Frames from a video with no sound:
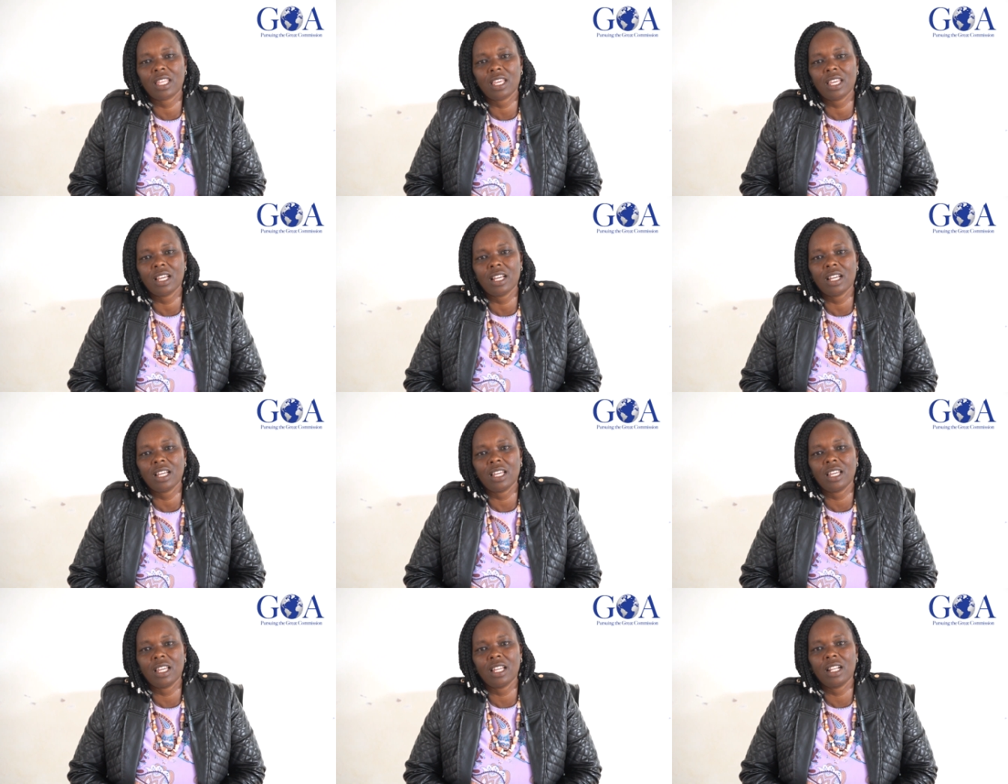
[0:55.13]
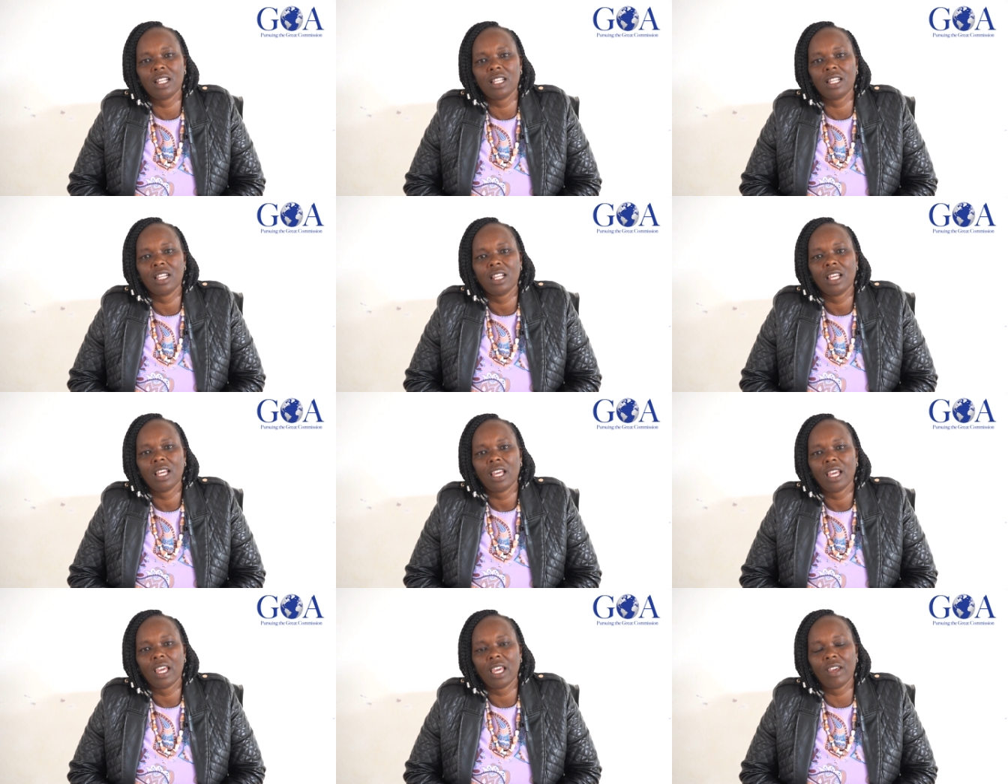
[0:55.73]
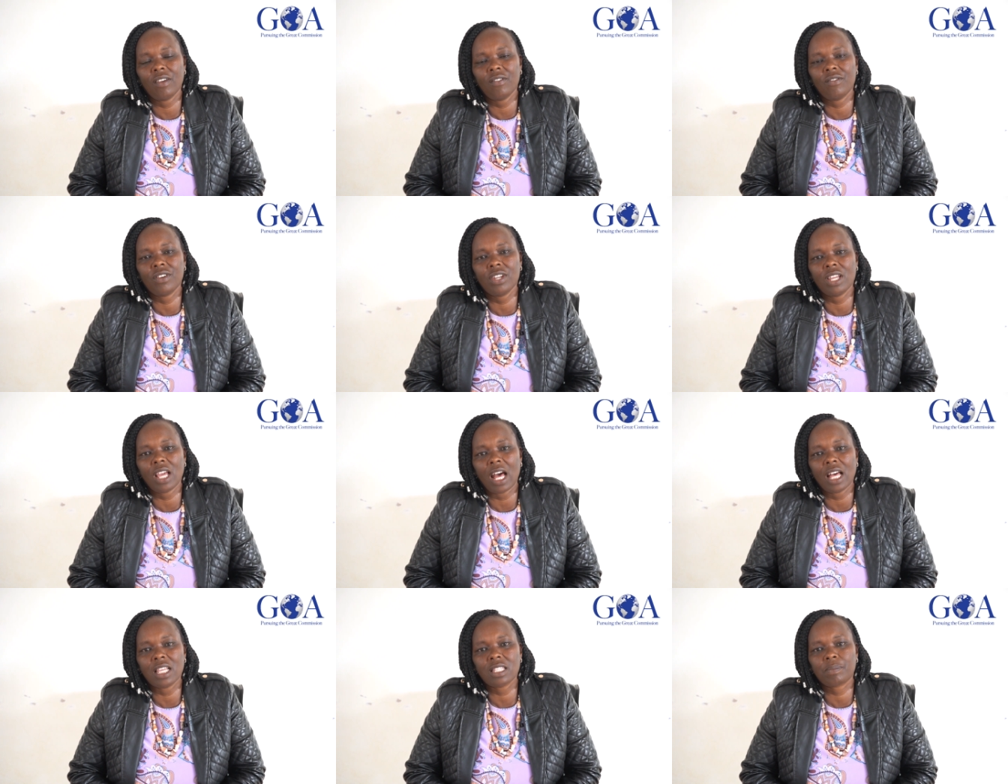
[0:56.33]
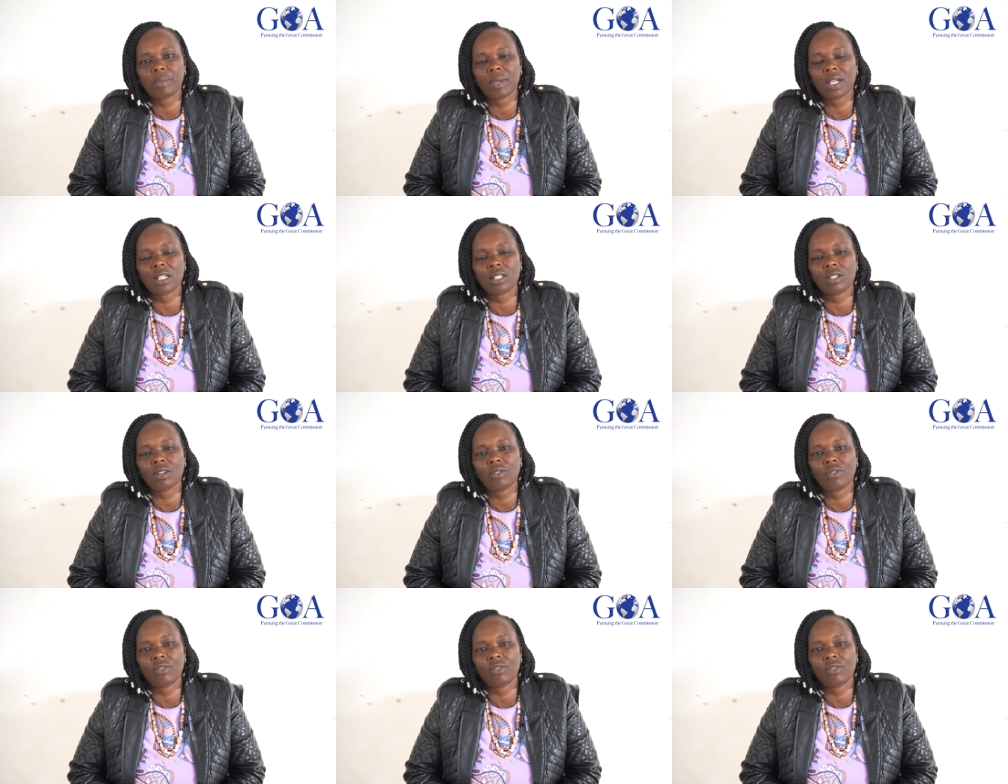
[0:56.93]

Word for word: thing in every aspect